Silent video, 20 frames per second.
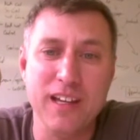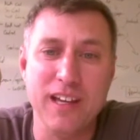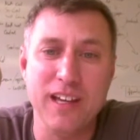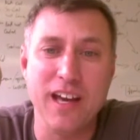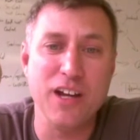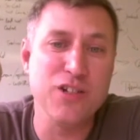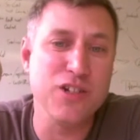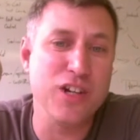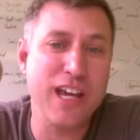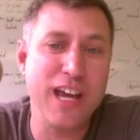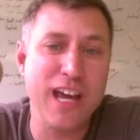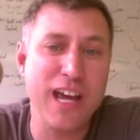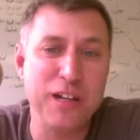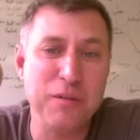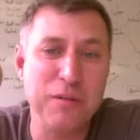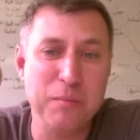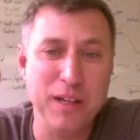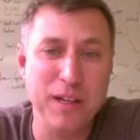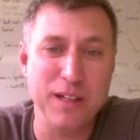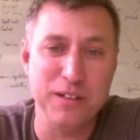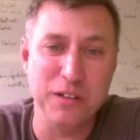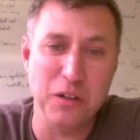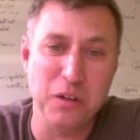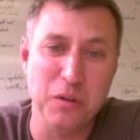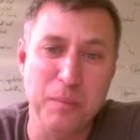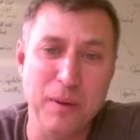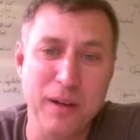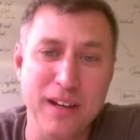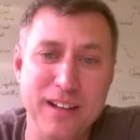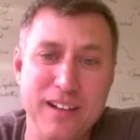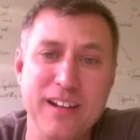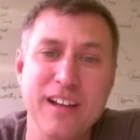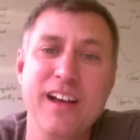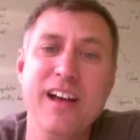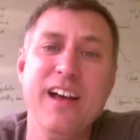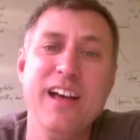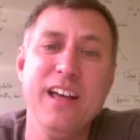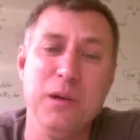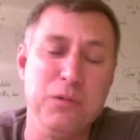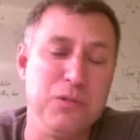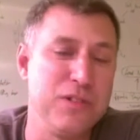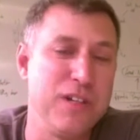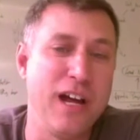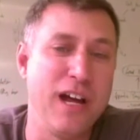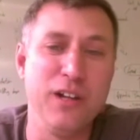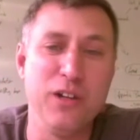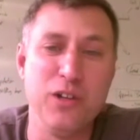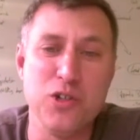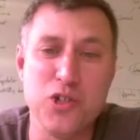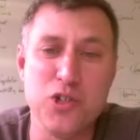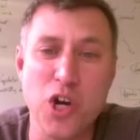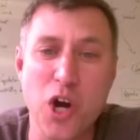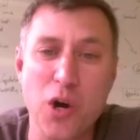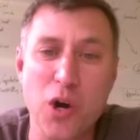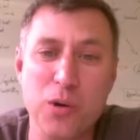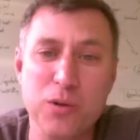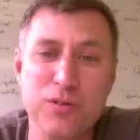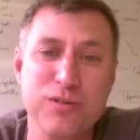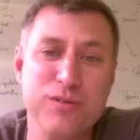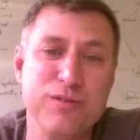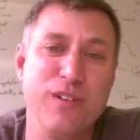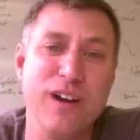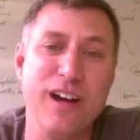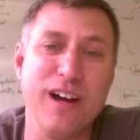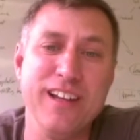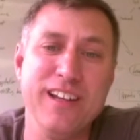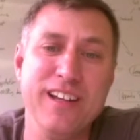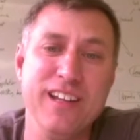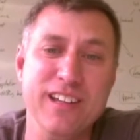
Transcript: he educated me a little bit, he was telling jokes, right?